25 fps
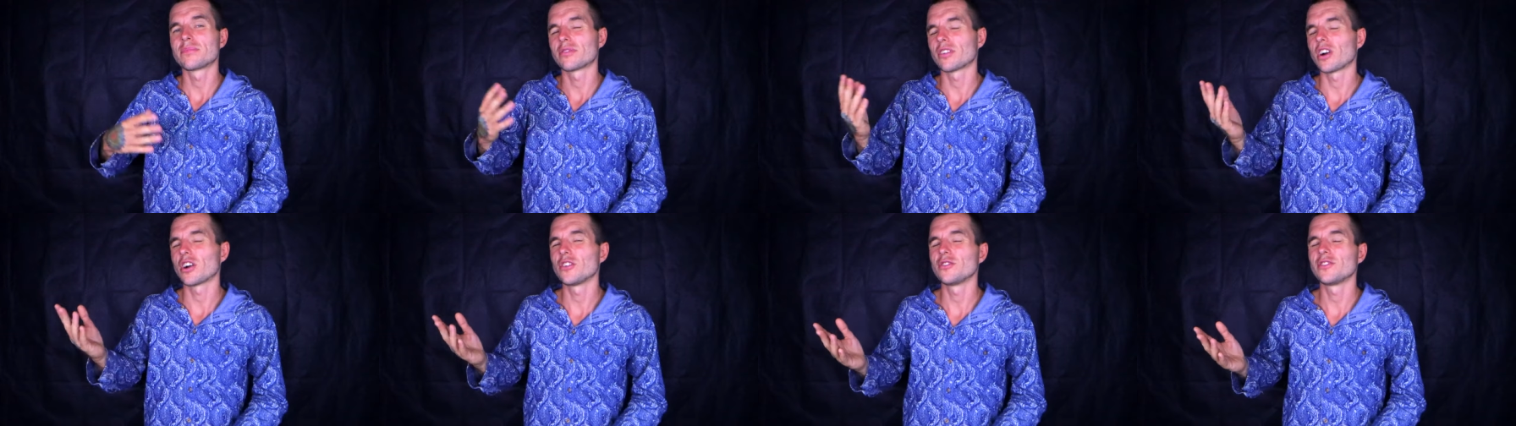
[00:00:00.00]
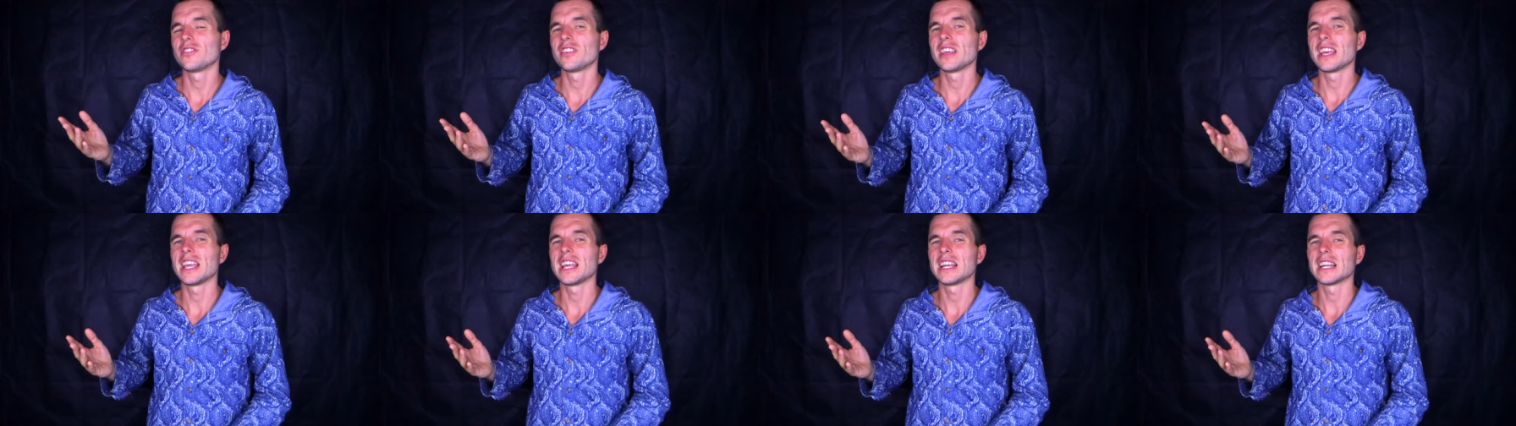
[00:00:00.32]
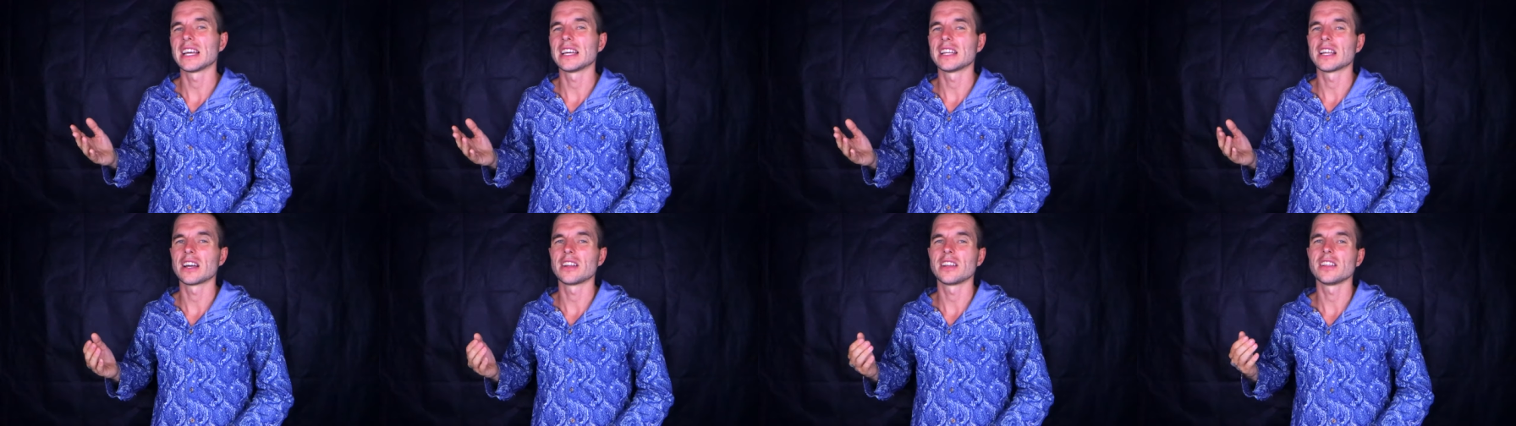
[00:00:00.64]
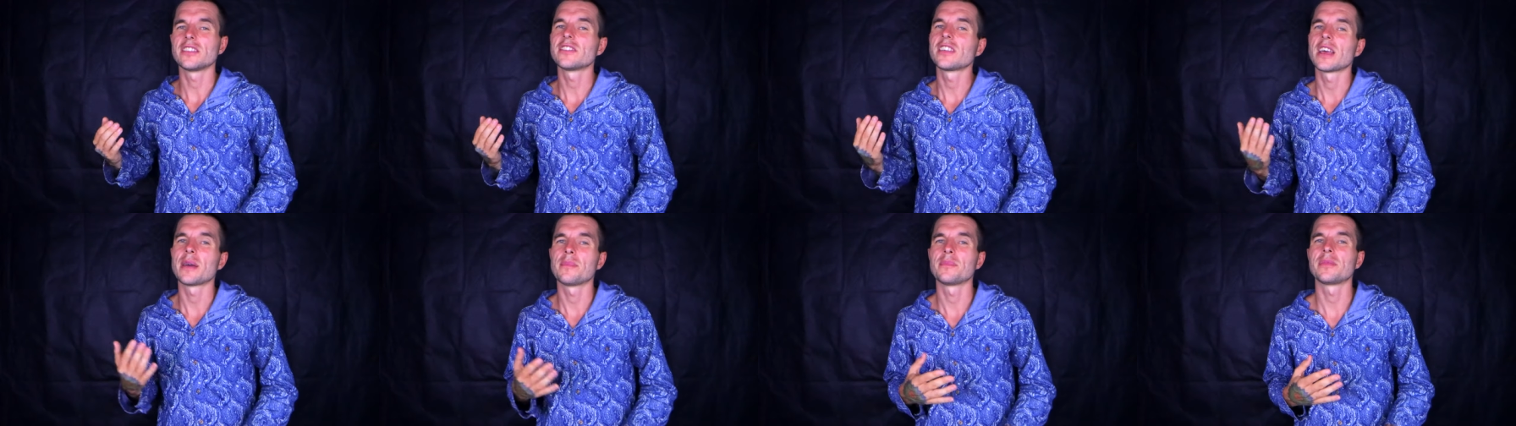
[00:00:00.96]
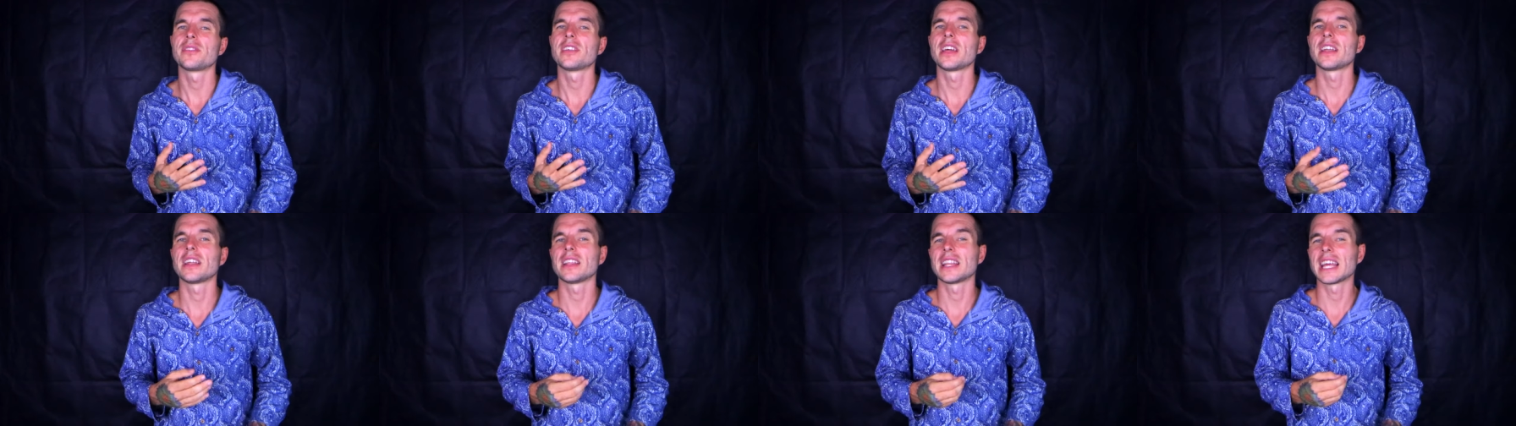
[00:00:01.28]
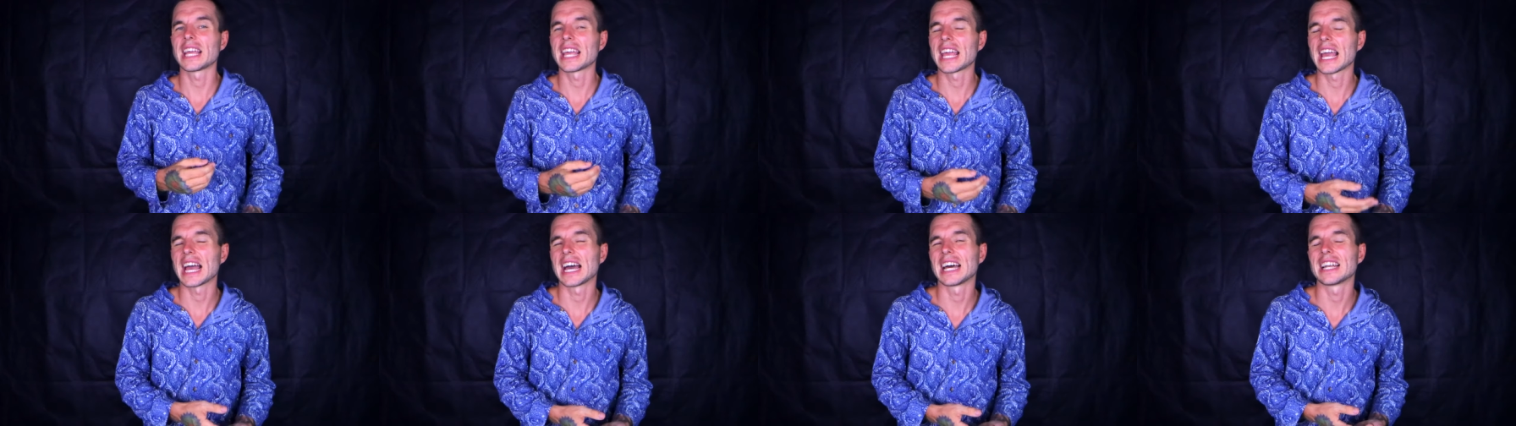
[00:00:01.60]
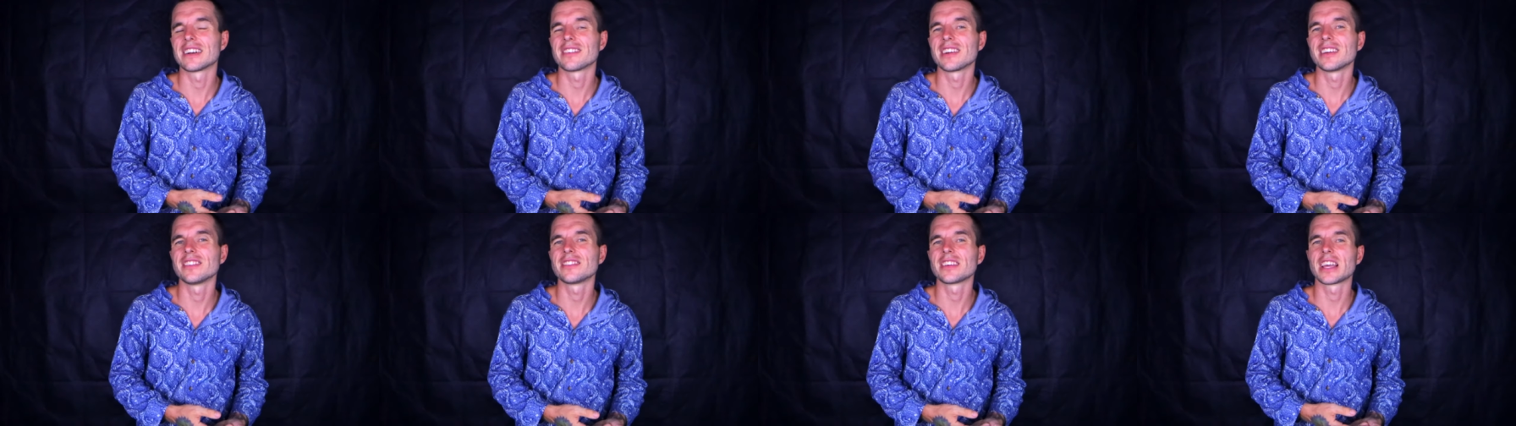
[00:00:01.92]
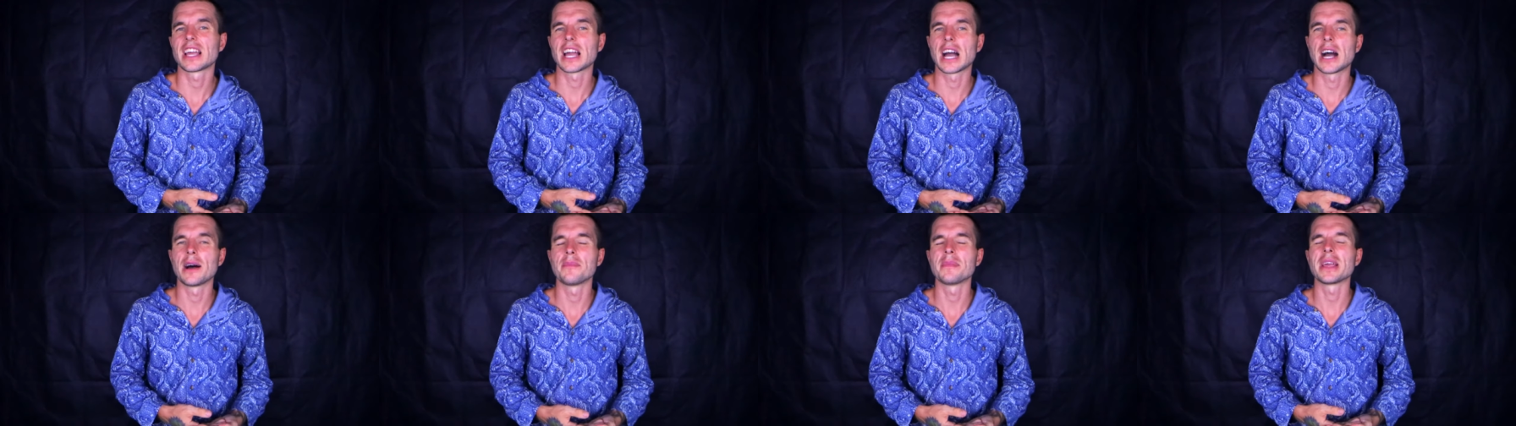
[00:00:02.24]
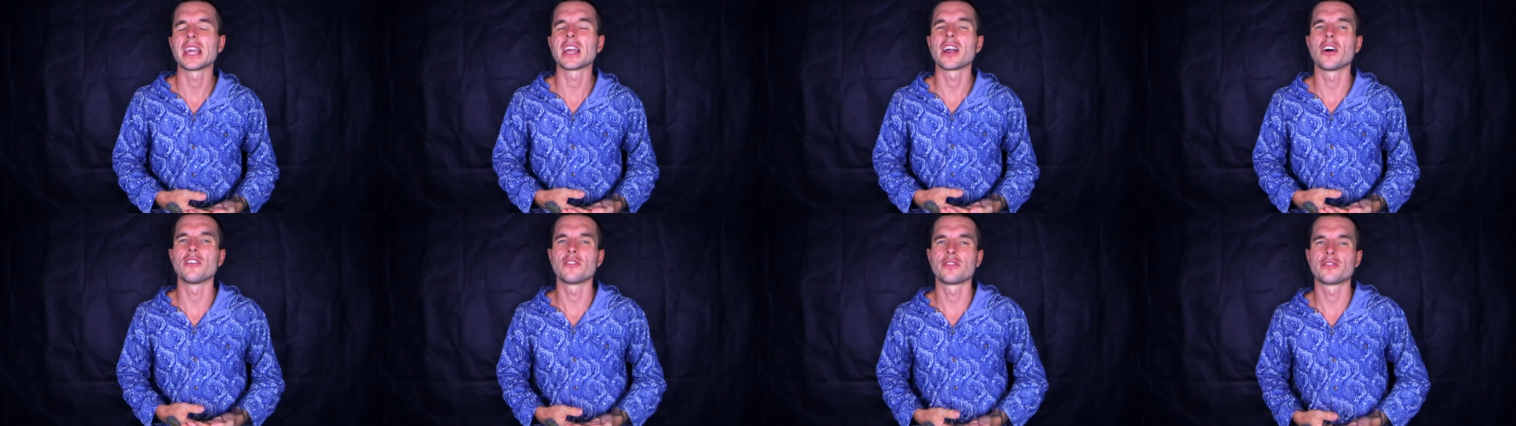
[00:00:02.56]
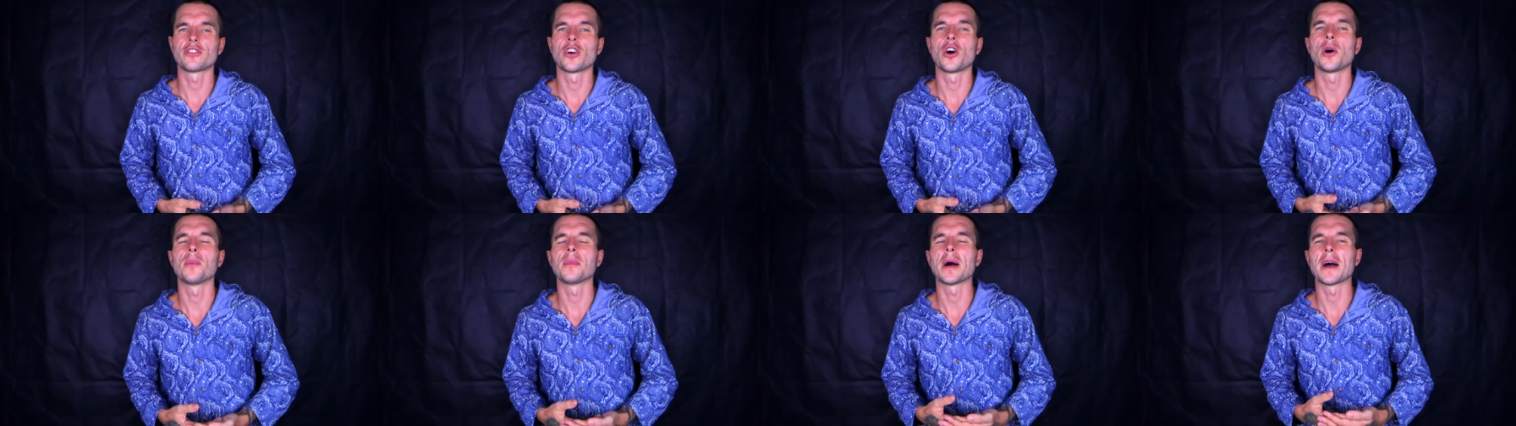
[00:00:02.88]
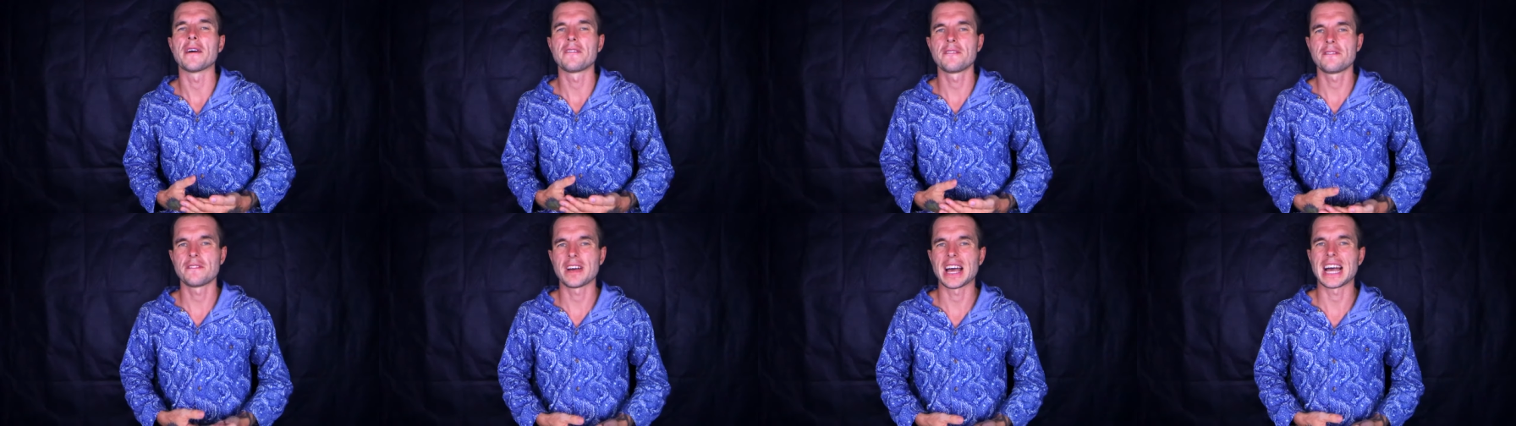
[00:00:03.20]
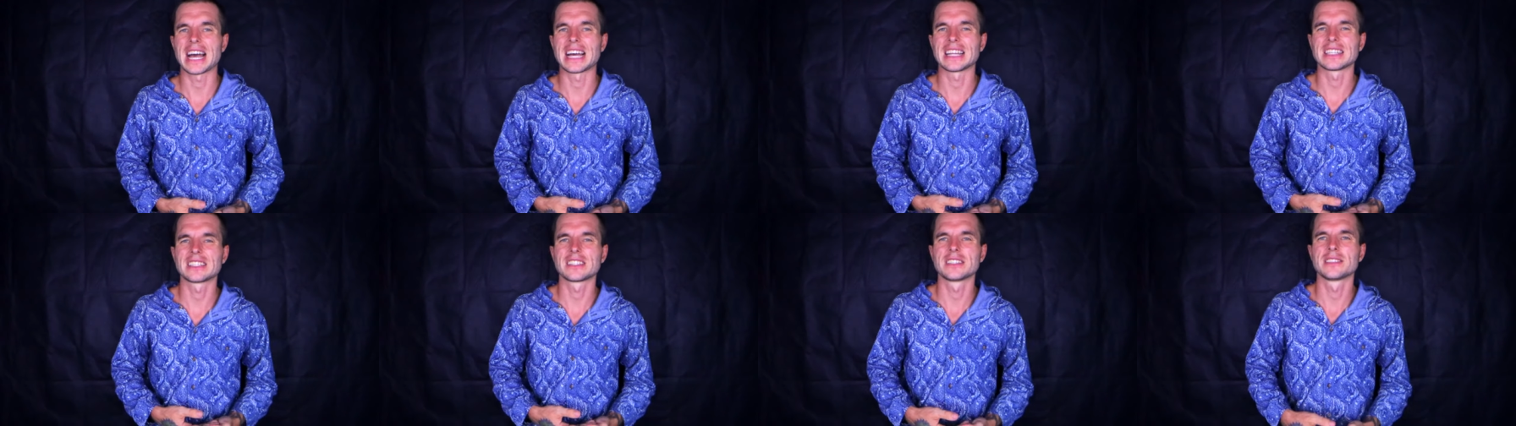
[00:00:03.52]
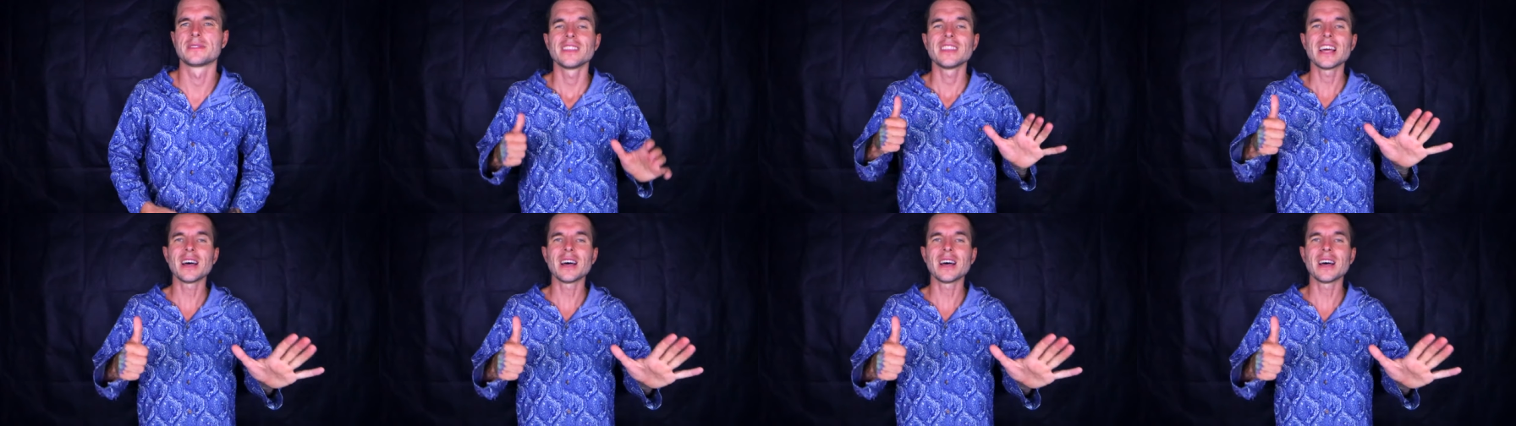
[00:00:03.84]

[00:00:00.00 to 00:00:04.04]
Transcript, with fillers: protein and only 10% of their calories coming from fat.